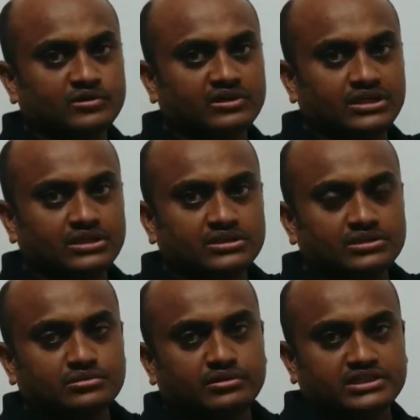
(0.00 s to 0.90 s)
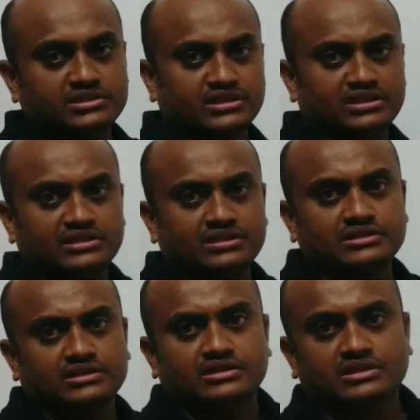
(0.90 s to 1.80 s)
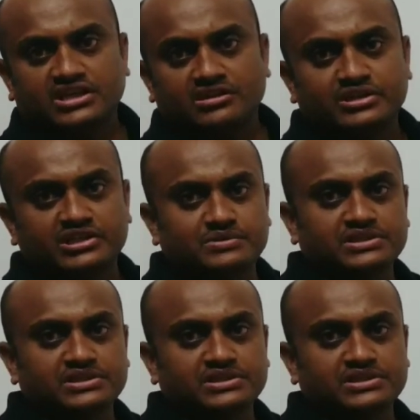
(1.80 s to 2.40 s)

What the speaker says: Okay, so a signal can be